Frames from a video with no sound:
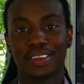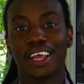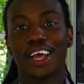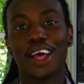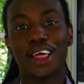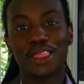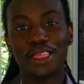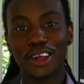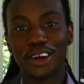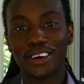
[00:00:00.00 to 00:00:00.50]

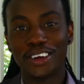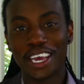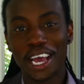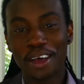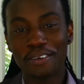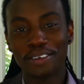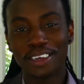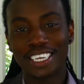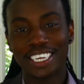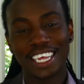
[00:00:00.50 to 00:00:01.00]
There you
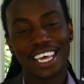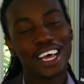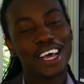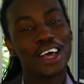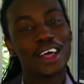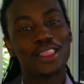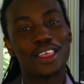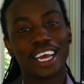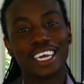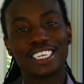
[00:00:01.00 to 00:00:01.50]
have it.
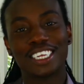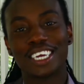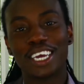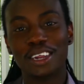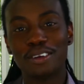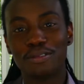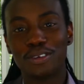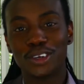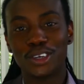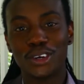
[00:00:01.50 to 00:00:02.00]
Thanks again
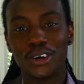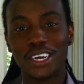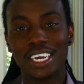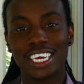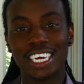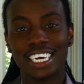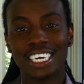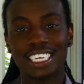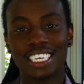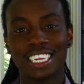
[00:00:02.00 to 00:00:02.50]
for joining
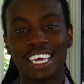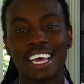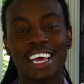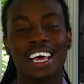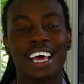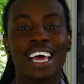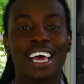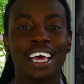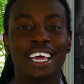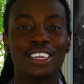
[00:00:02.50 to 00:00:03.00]
us,
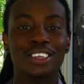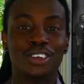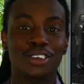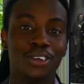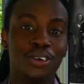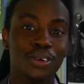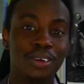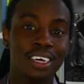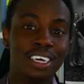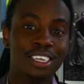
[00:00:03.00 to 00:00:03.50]
and
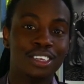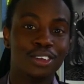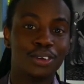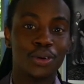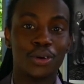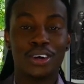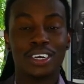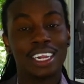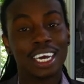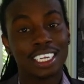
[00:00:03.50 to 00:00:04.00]
tune in to
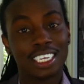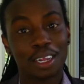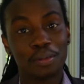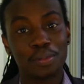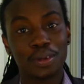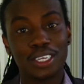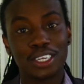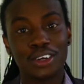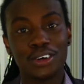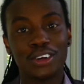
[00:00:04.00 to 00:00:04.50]
our next
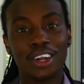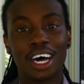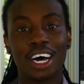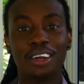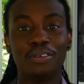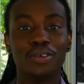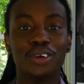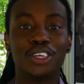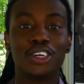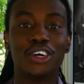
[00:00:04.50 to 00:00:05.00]
episode on
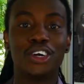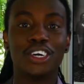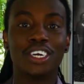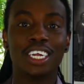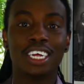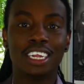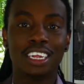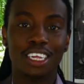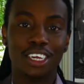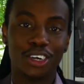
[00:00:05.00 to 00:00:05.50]
Return
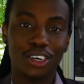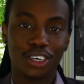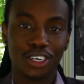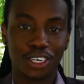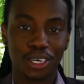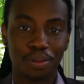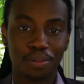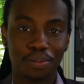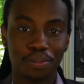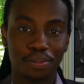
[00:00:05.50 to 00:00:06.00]
on
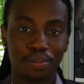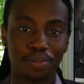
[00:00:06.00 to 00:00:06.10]
Leadership.